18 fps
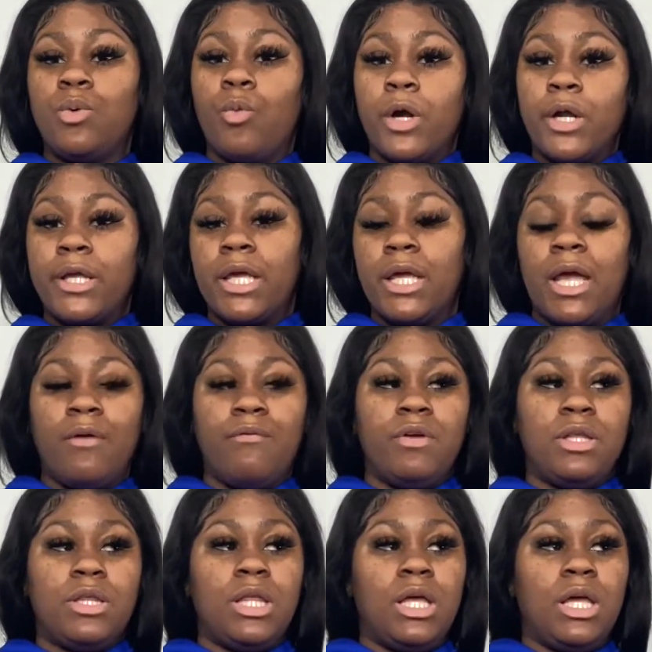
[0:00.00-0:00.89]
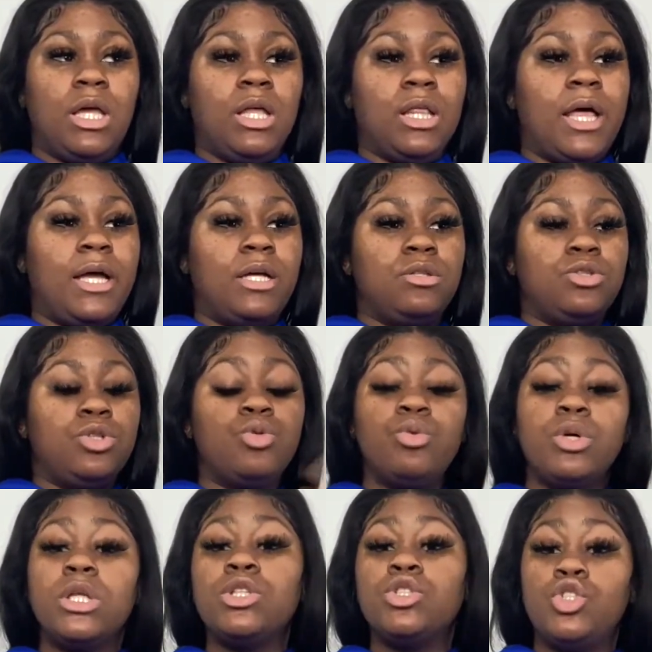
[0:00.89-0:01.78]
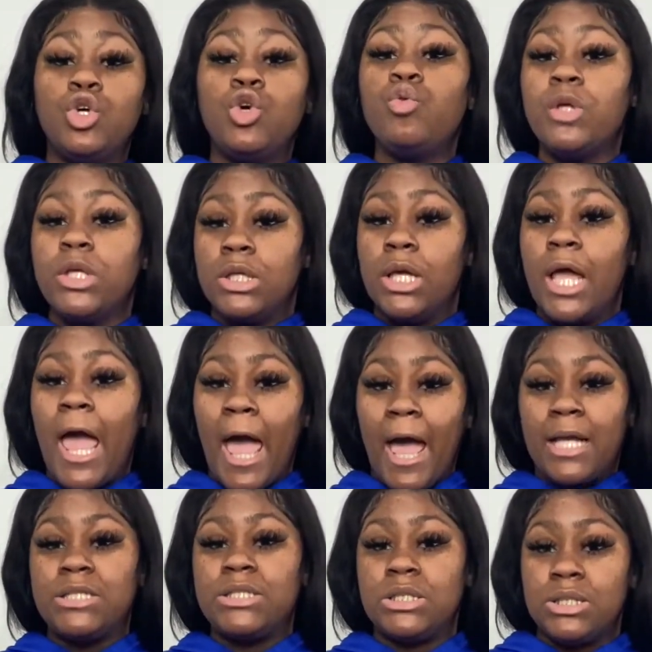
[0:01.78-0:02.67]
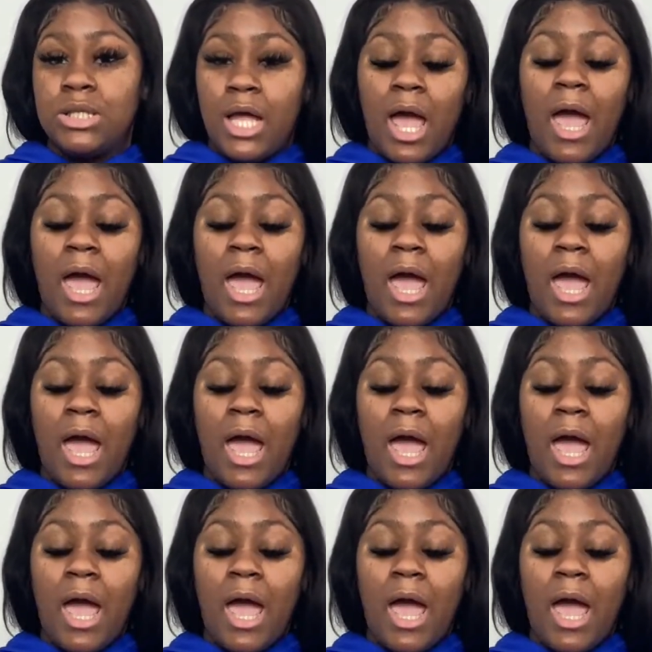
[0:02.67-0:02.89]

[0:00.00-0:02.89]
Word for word: working everything, like doing, doing action,